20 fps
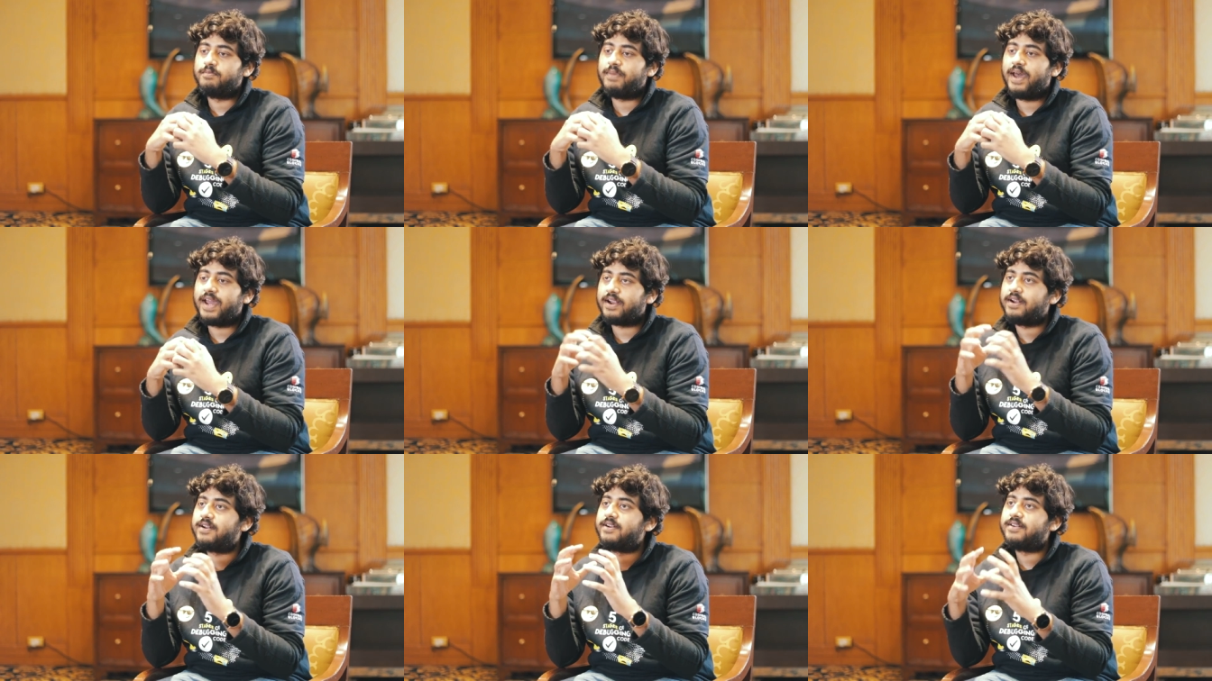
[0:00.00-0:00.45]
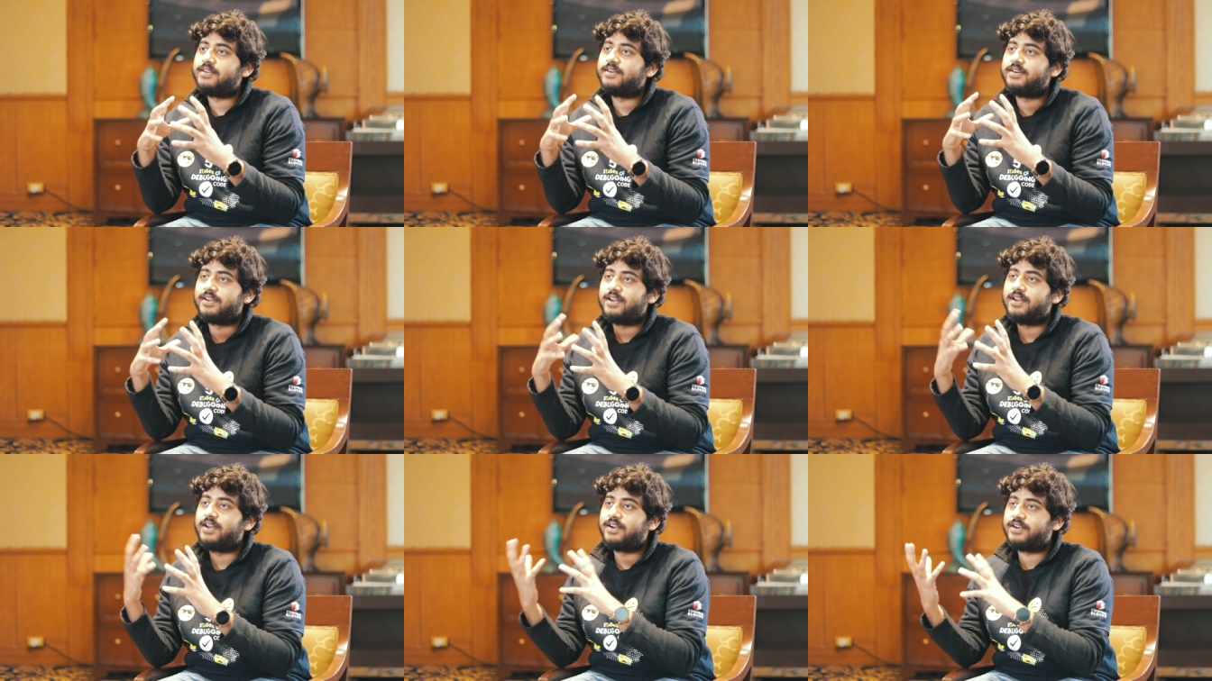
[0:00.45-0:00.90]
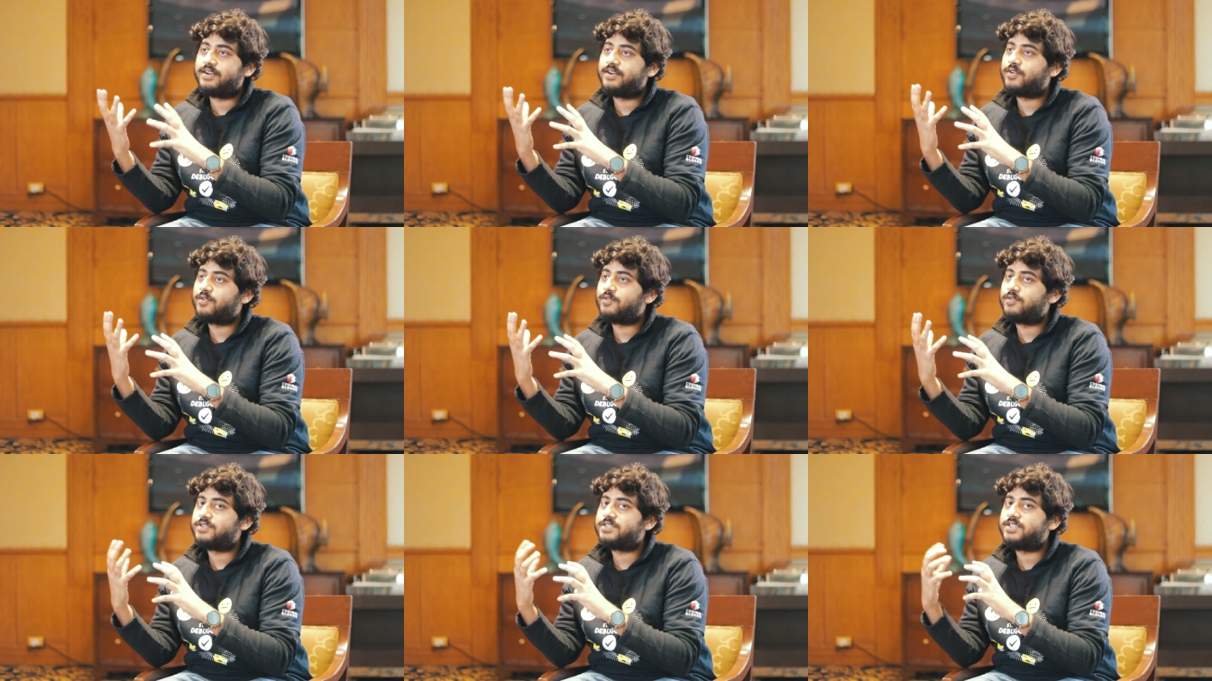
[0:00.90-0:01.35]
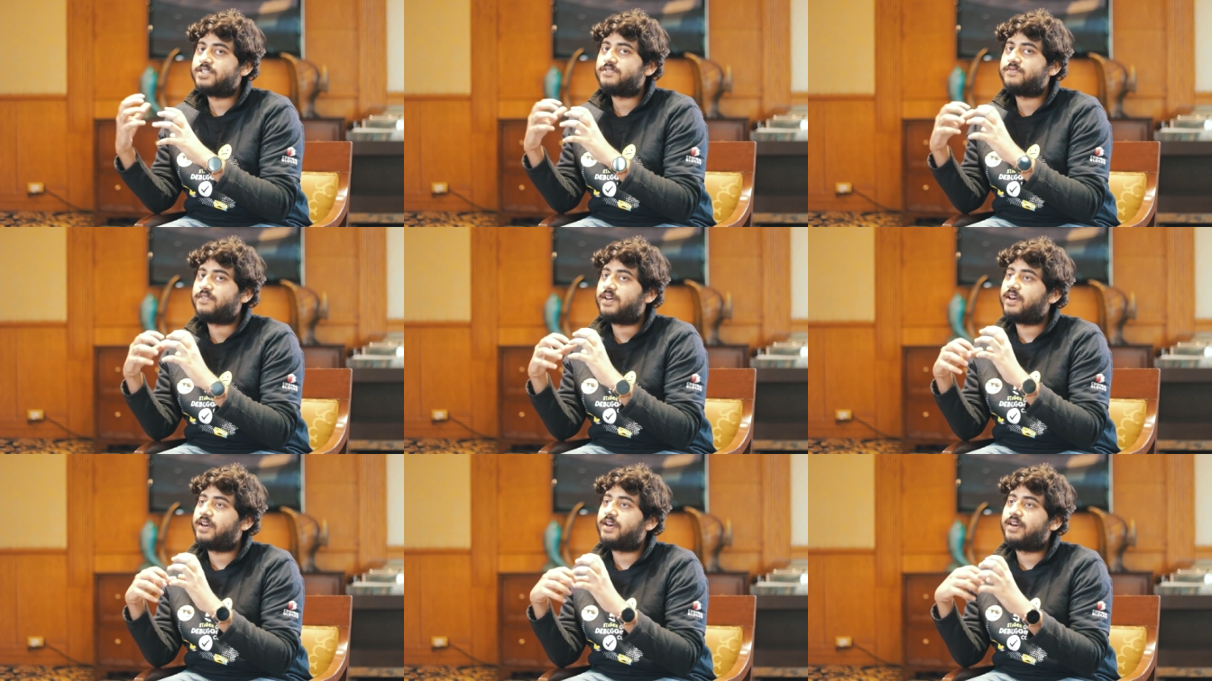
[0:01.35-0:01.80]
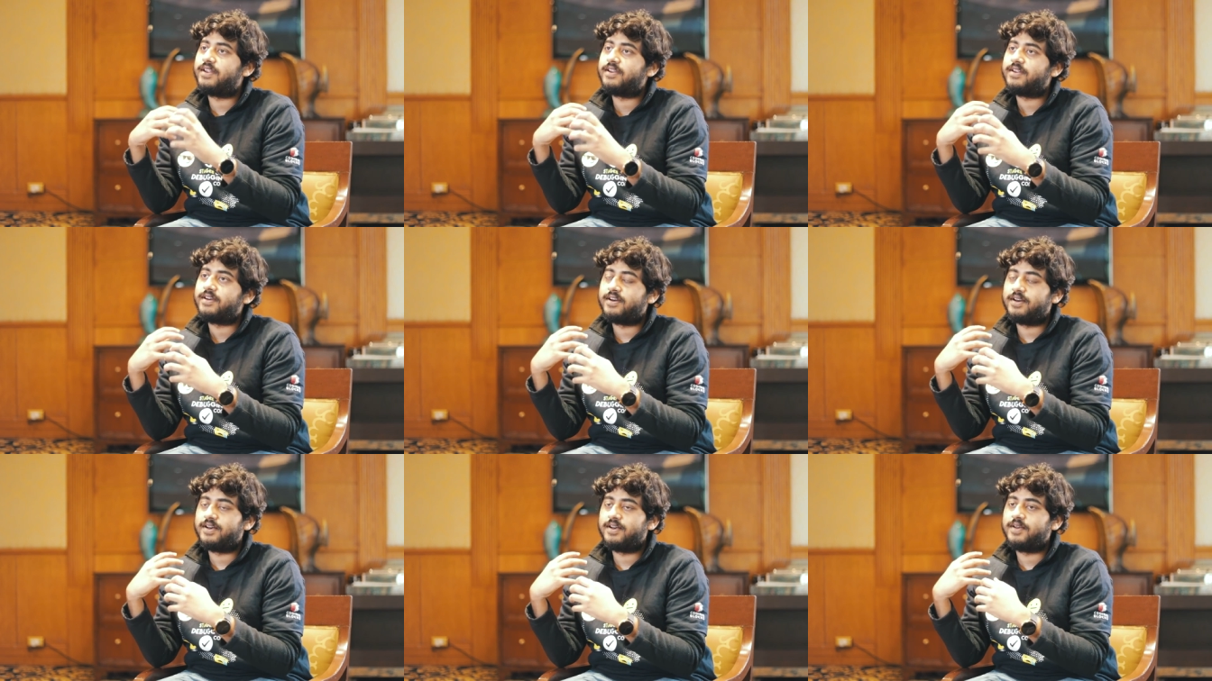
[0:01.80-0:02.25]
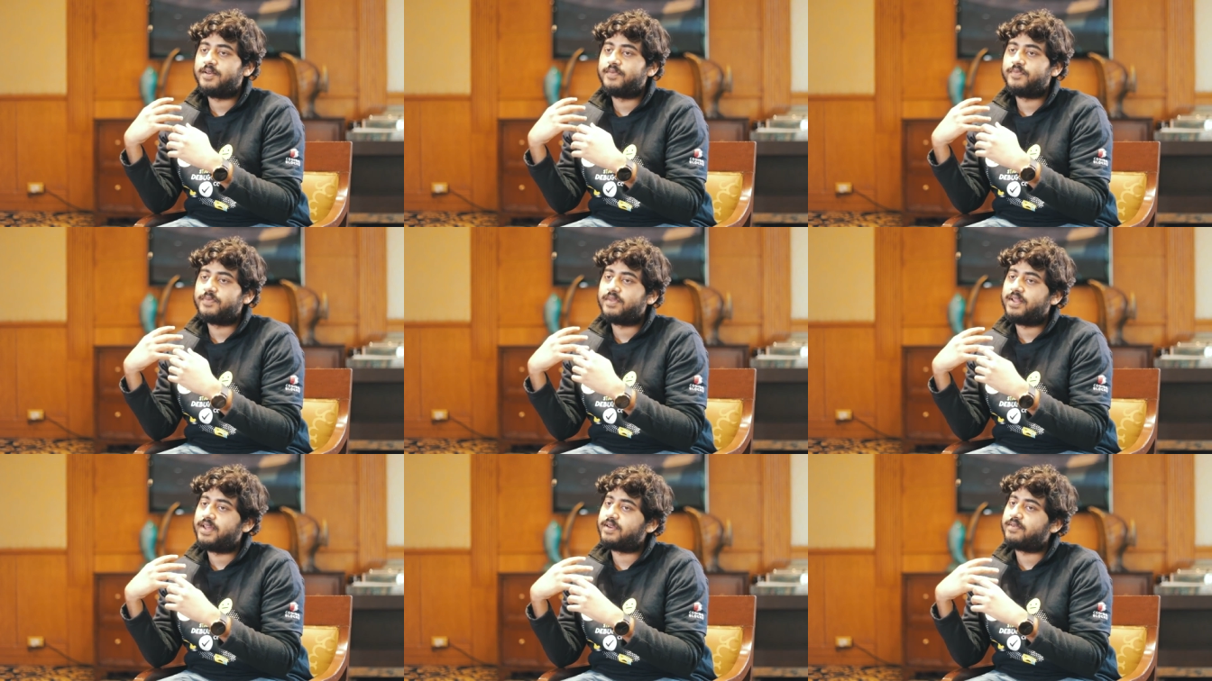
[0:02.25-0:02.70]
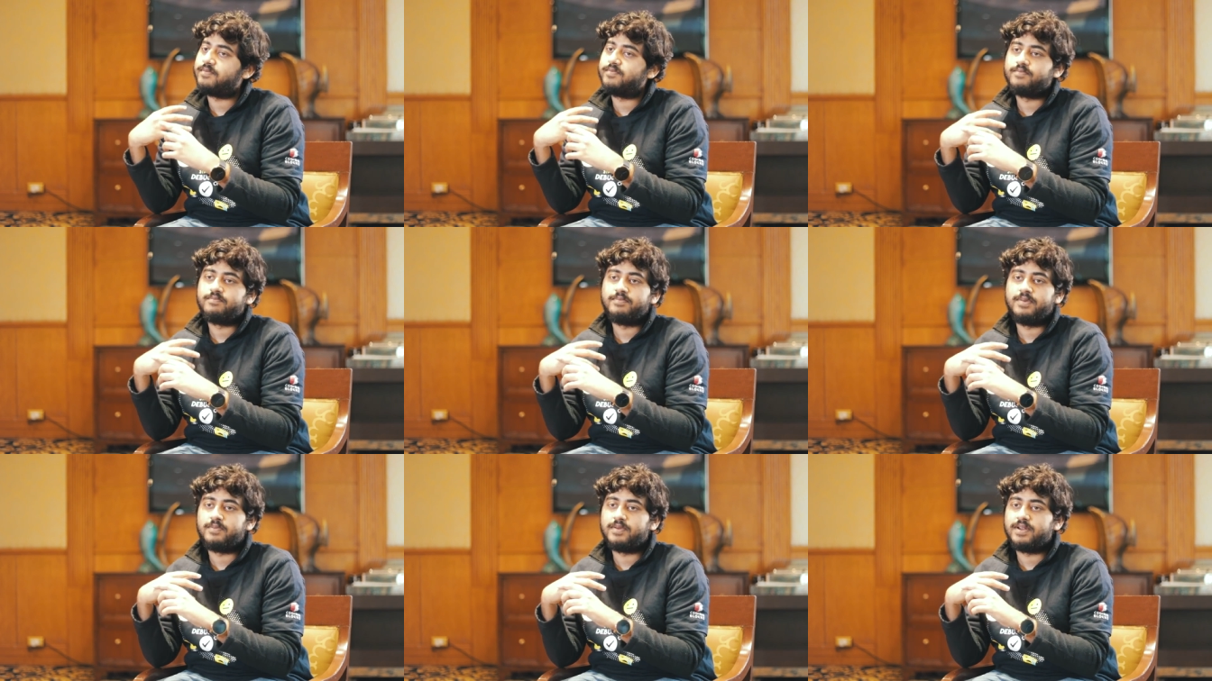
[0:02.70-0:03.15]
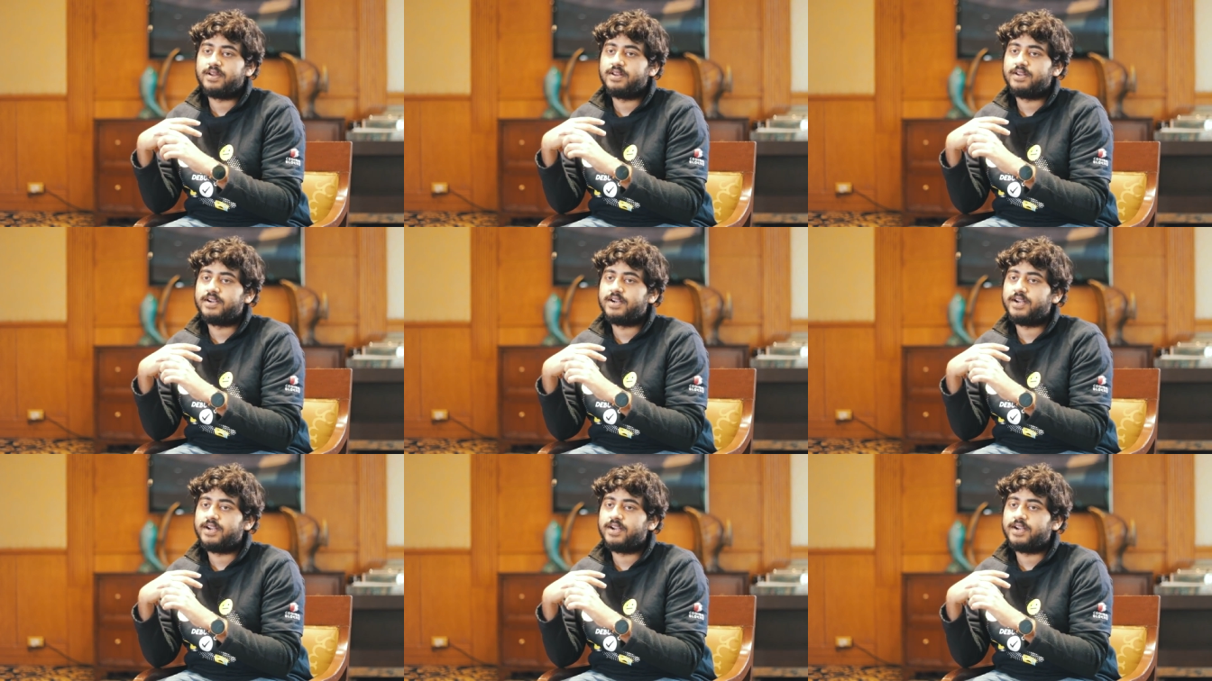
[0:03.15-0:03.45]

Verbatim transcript: backend related courses where uh, like people are